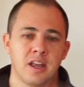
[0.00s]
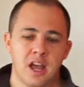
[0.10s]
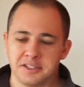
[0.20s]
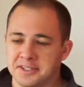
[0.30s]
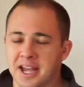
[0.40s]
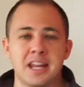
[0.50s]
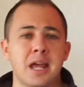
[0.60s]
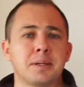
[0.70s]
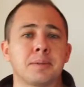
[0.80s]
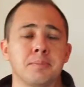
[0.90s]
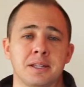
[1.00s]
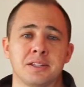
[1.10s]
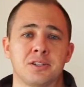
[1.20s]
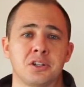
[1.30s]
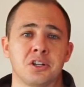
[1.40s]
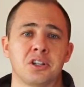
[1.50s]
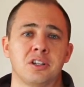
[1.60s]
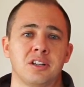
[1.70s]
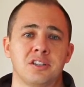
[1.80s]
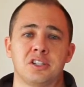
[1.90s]
a dynamic minister,
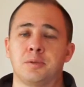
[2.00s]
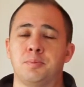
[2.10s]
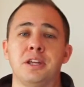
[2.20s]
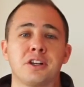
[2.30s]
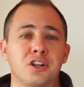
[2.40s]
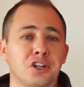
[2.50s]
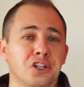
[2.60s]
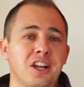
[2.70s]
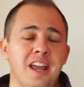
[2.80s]
speaker,